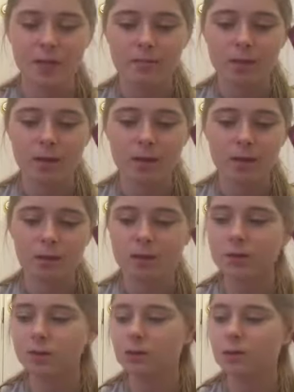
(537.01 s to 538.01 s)

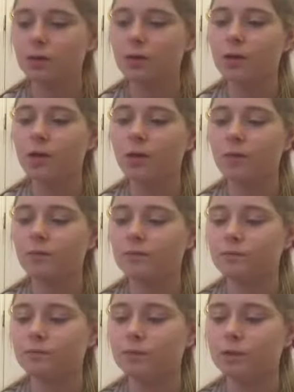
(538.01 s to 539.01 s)
because you
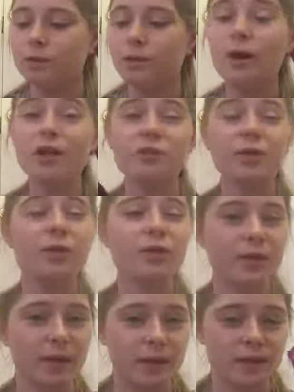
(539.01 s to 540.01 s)
always run the
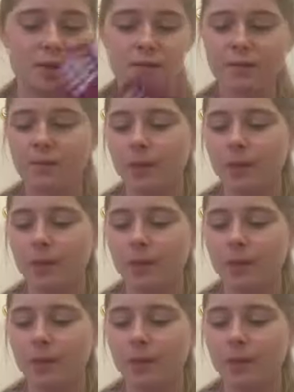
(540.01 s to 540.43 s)
risk,